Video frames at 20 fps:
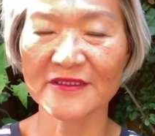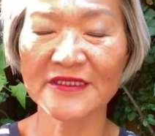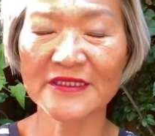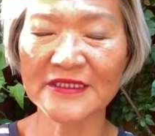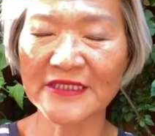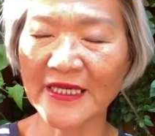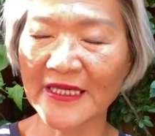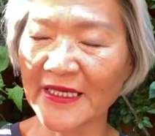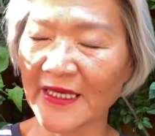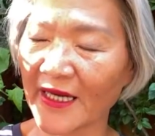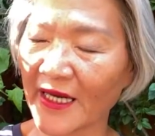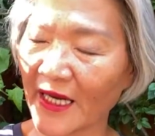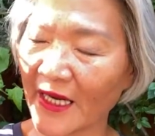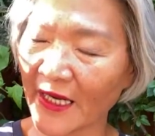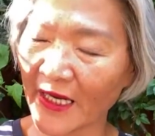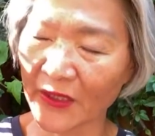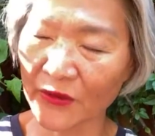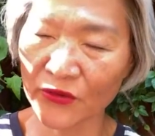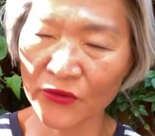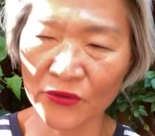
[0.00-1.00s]
They
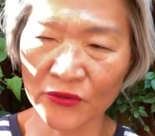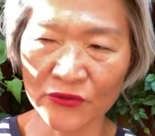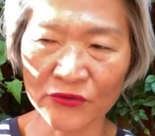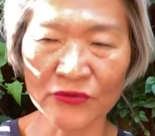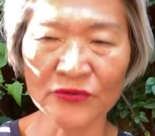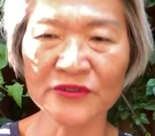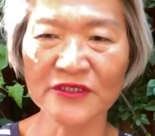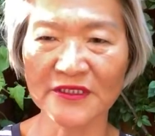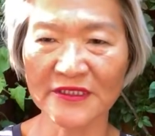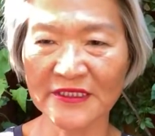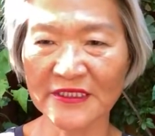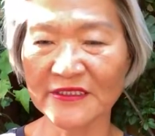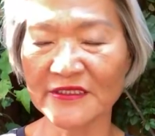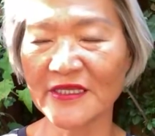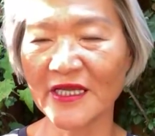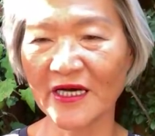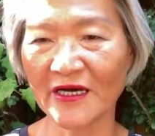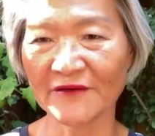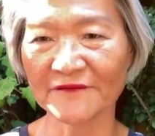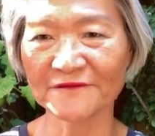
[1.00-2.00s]
are good
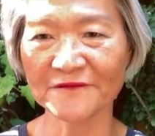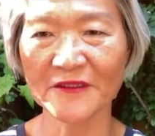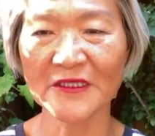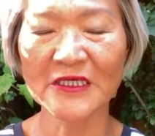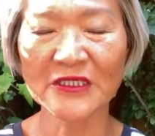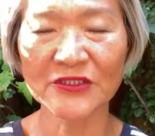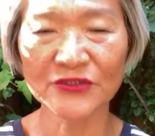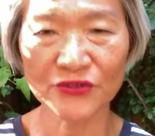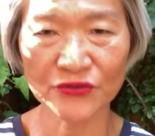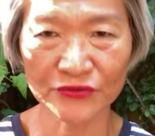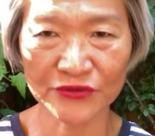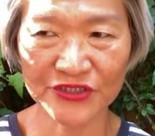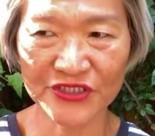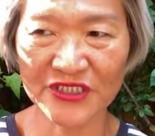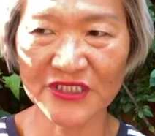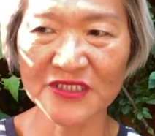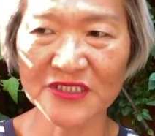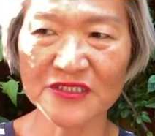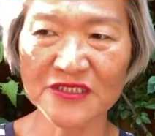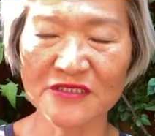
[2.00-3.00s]
enough to
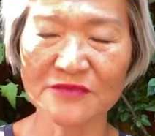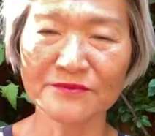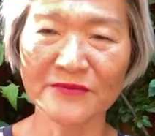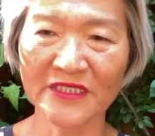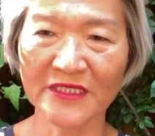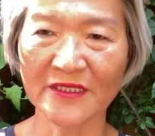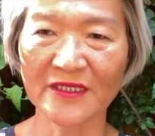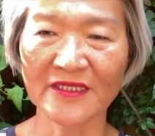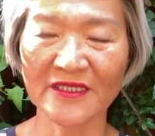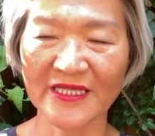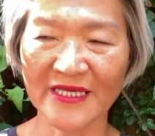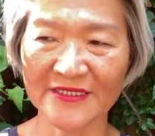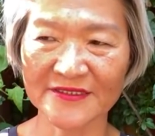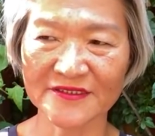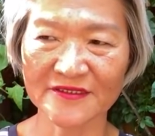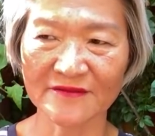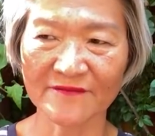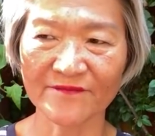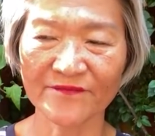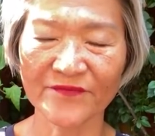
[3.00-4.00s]
teach me a lesson.